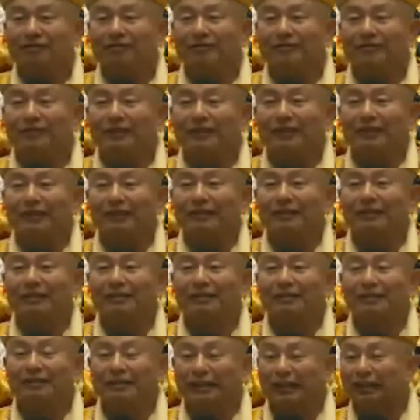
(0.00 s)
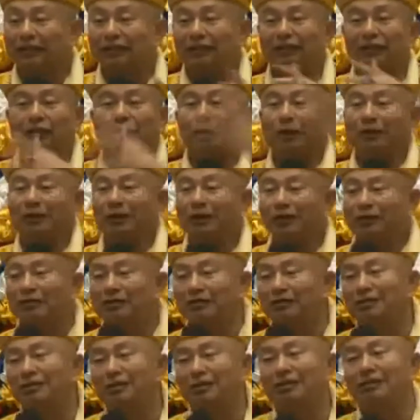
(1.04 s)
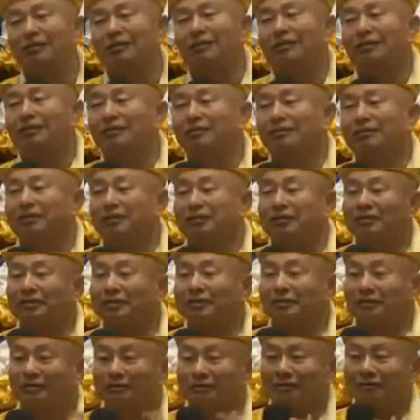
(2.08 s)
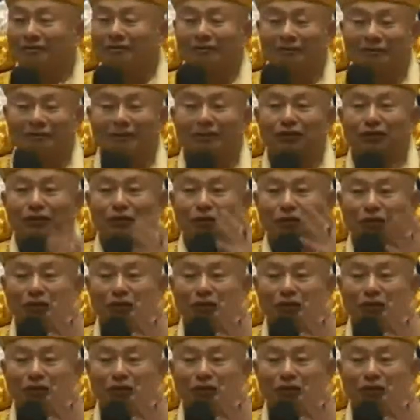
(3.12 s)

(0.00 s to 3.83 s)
this is also an improper thought. When